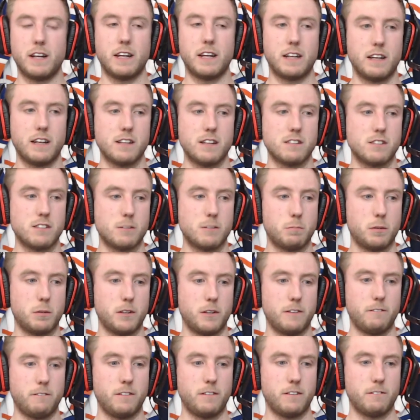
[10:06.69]
I guess to put
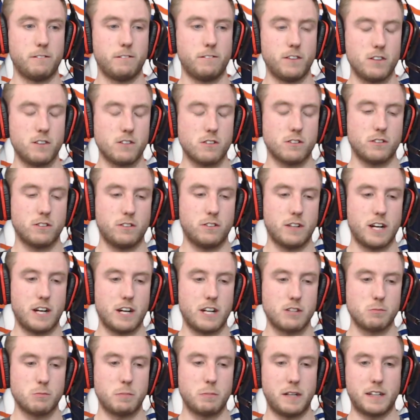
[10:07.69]
it in a physical
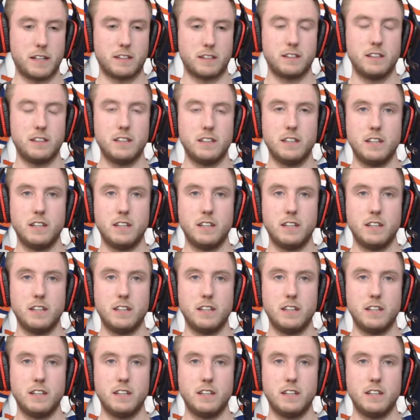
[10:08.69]
aspect